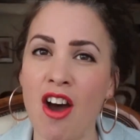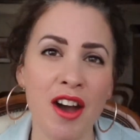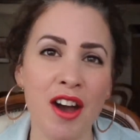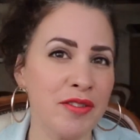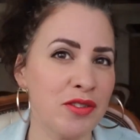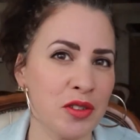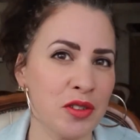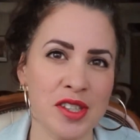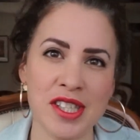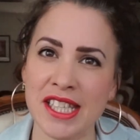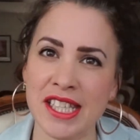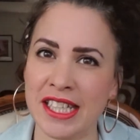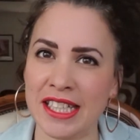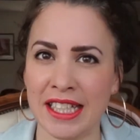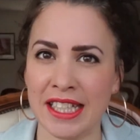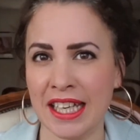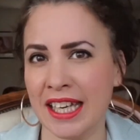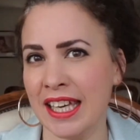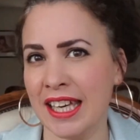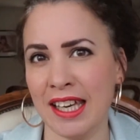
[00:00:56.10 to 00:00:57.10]
I've not seen
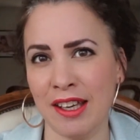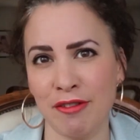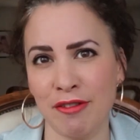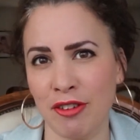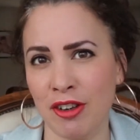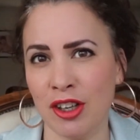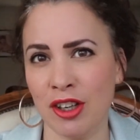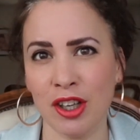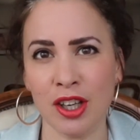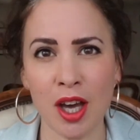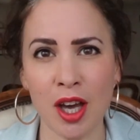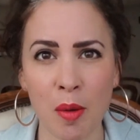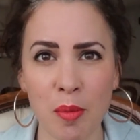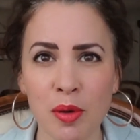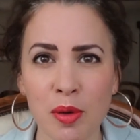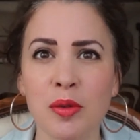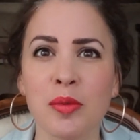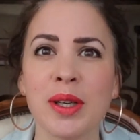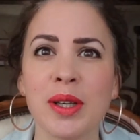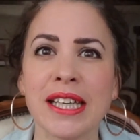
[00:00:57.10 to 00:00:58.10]
Nikki for a good
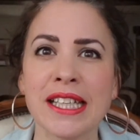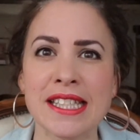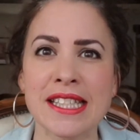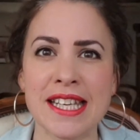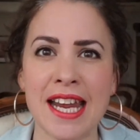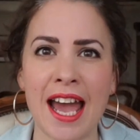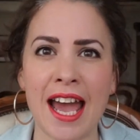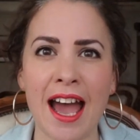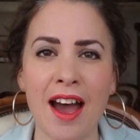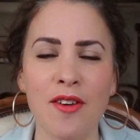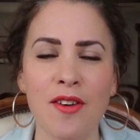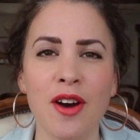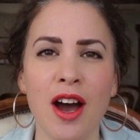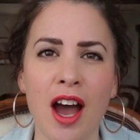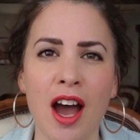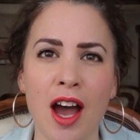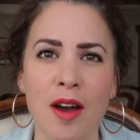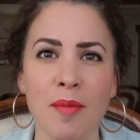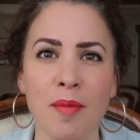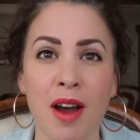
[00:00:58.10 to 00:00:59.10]
couple of weeks now.
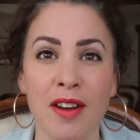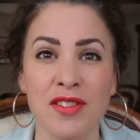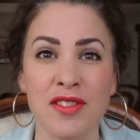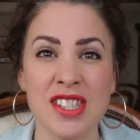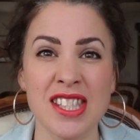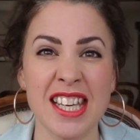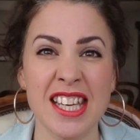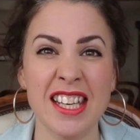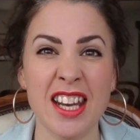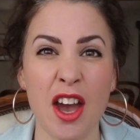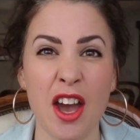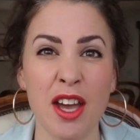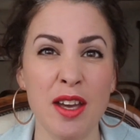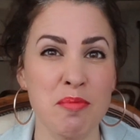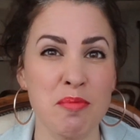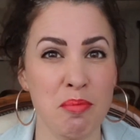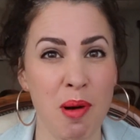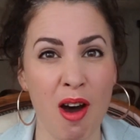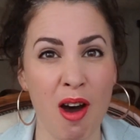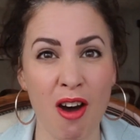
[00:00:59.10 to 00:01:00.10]
I've seen her
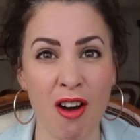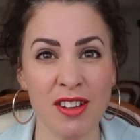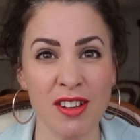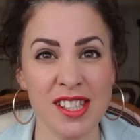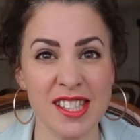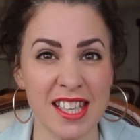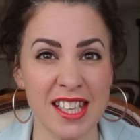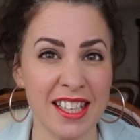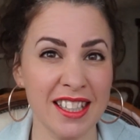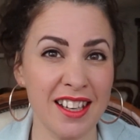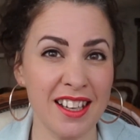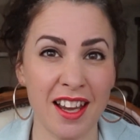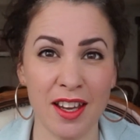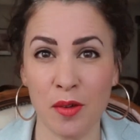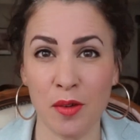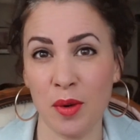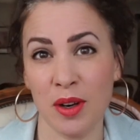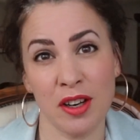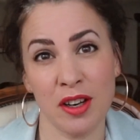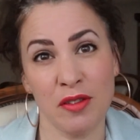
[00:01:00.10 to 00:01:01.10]
in passing,
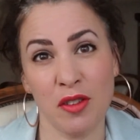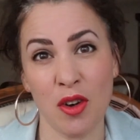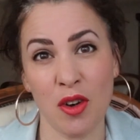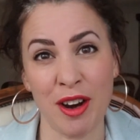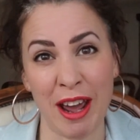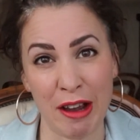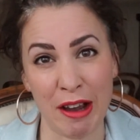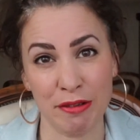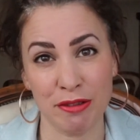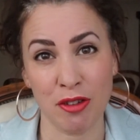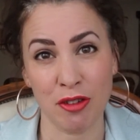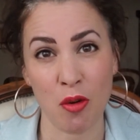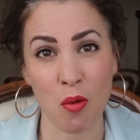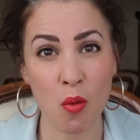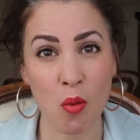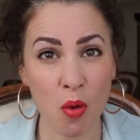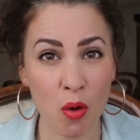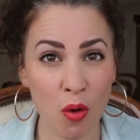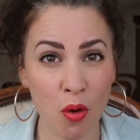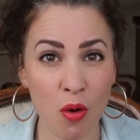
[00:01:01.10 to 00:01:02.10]
like when I've gone out for a
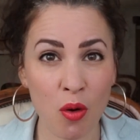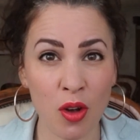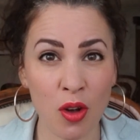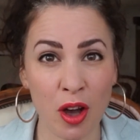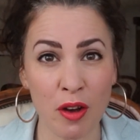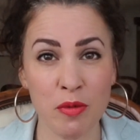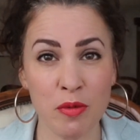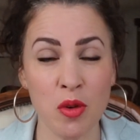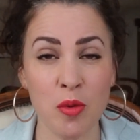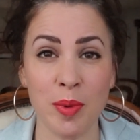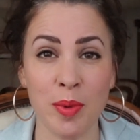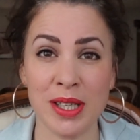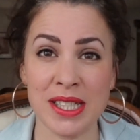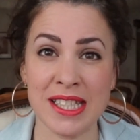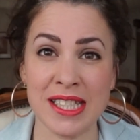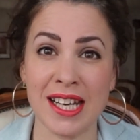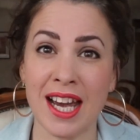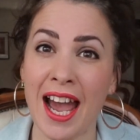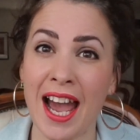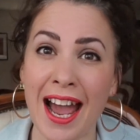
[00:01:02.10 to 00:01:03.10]
walk, I've walked
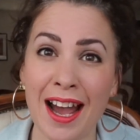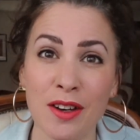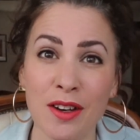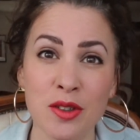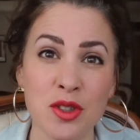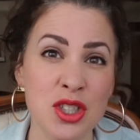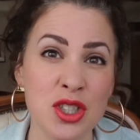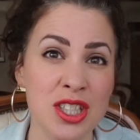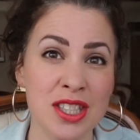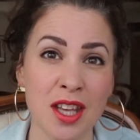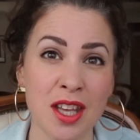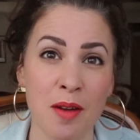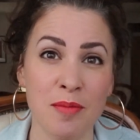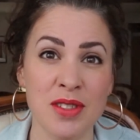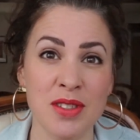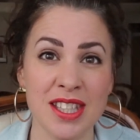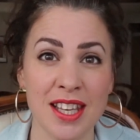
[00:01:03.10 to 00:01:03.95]
past her house, she's come to